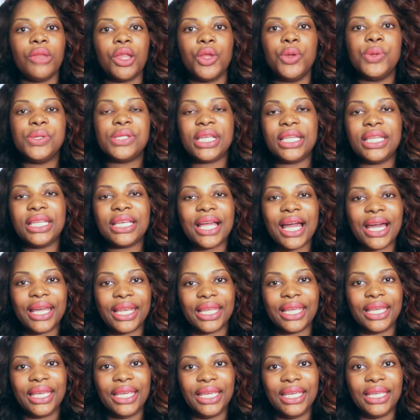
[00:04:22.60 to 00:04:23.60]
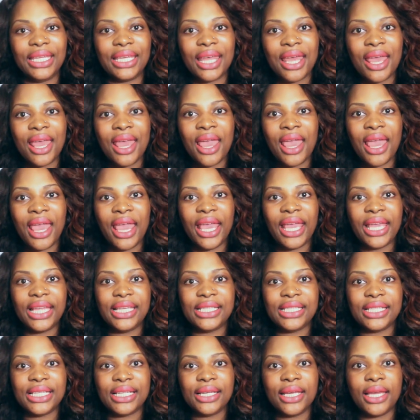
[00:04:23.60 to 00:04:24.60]
use any kind of heat,
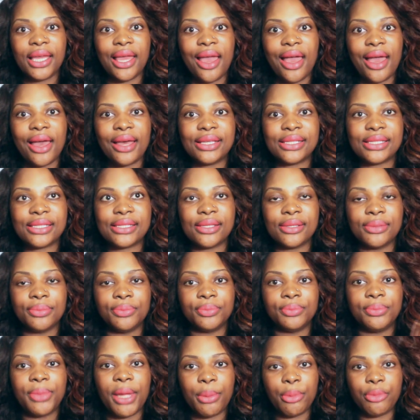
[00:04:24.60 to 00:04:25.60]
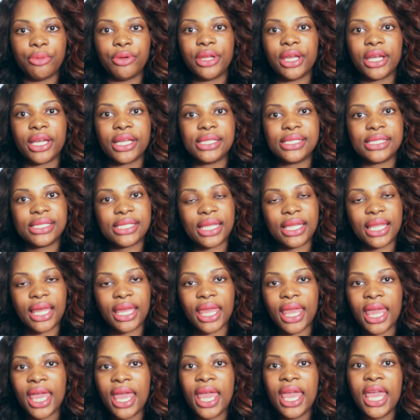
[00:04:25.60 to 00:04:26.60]
it has memory, I can say.
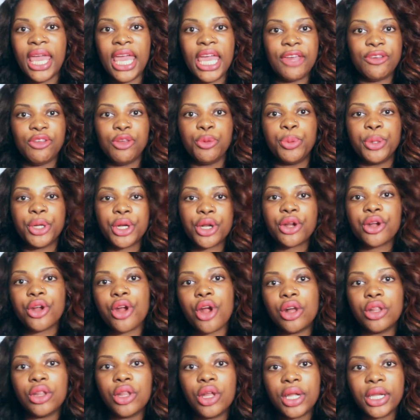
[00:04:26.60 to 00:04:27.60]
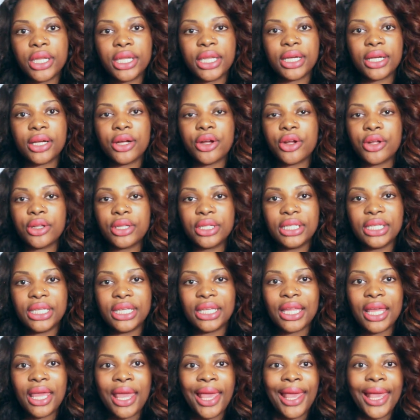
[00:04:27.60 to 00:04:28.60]
Like, if you put a curl on it, curl in
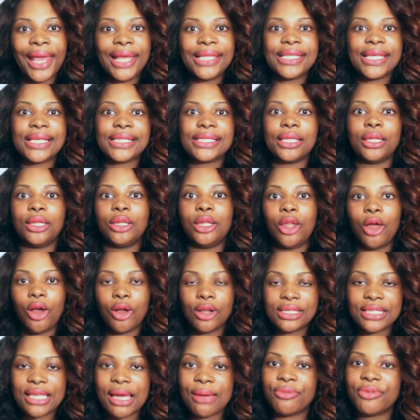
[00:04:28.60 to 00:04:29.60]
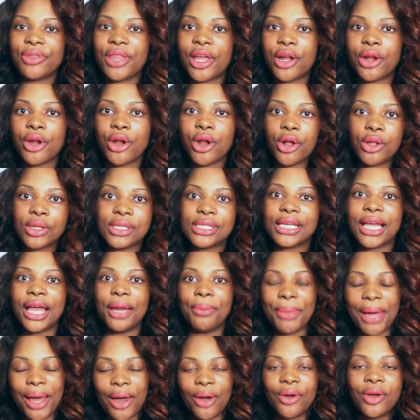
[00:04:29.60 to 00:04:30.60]
it, it takes a long time for that curl to
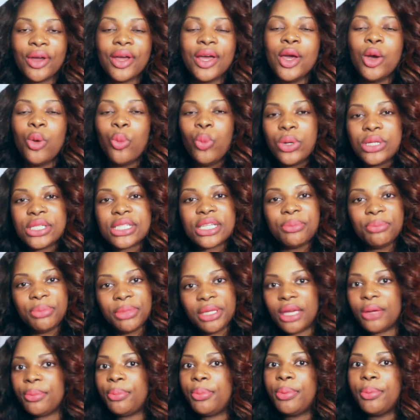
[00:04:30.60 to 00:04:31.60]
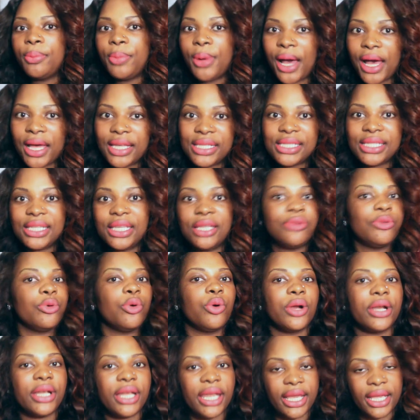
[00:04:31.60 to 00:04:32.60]
come out, which can be a positive
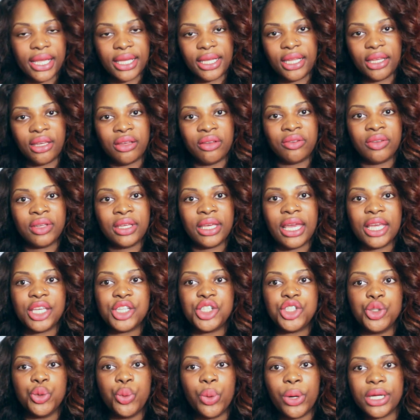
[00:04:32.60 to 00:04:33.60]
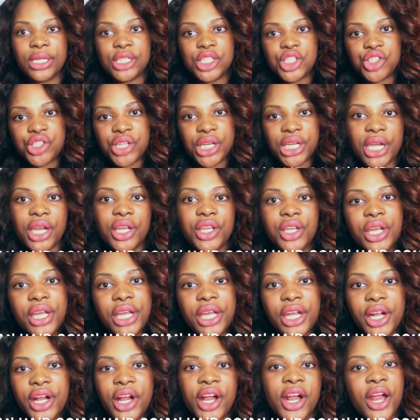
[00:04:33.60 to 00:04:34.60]
or a negative in case you want to straighten out your
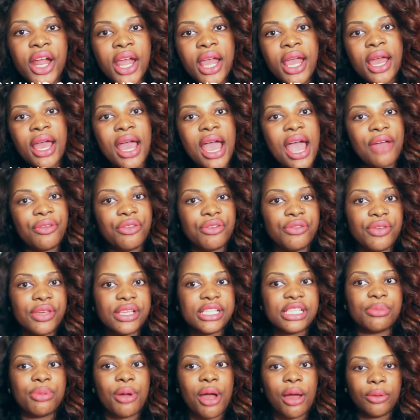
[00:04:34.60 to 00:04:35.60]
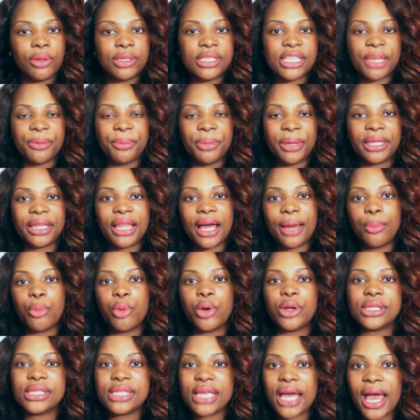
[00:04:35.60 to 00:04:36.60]
hair. After this, it probably take me a lot
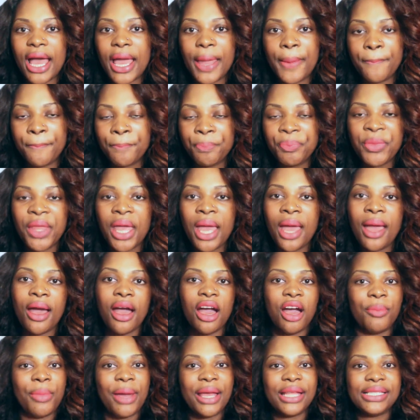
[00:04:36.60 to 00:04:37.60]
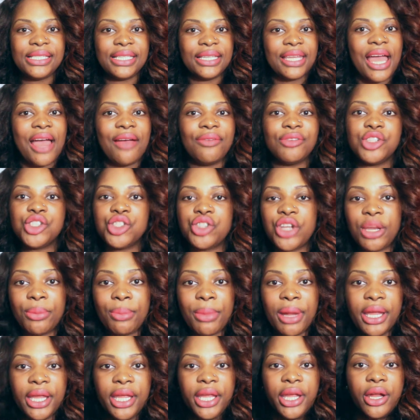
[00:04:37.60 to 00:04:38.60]
more time. Um, I didn't have to
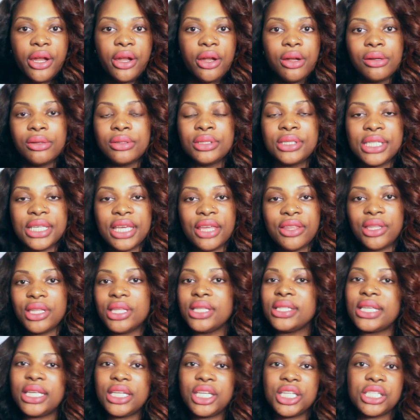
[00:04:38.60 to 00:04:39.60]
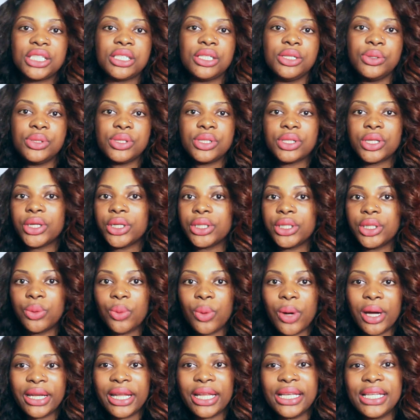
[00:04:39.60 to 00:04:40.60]
straighten my hair to get this. I just used the
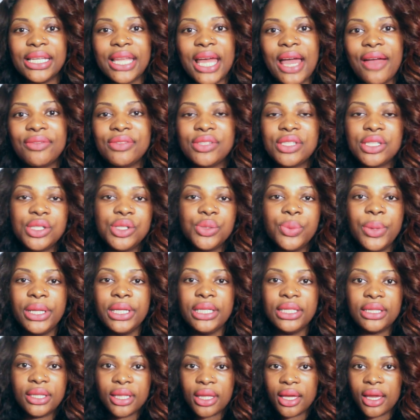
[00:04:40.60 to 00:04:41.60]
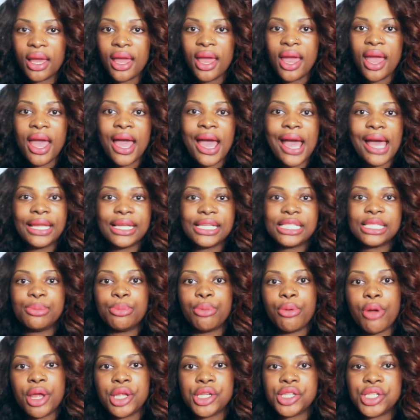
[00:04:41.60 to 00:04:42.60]
curling wand. I didn't have to do anything. I
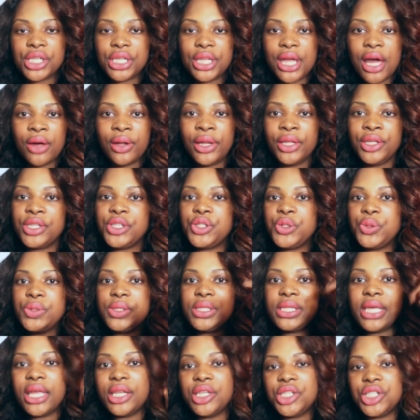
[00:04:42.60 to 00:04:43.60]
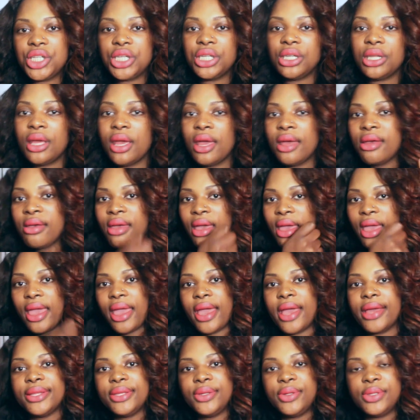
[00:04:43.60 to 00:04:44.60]
just brushed it out and just used tension
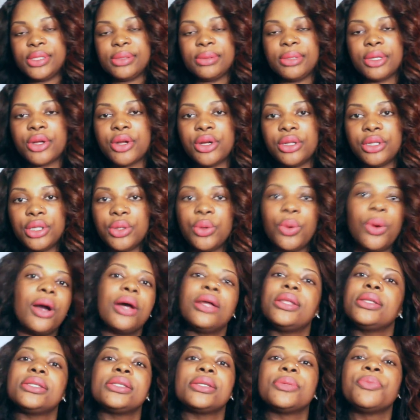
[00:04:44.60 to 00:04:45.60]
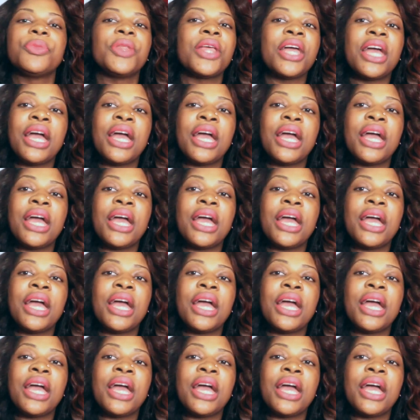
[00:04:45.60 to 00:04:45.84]
and used the curling wand.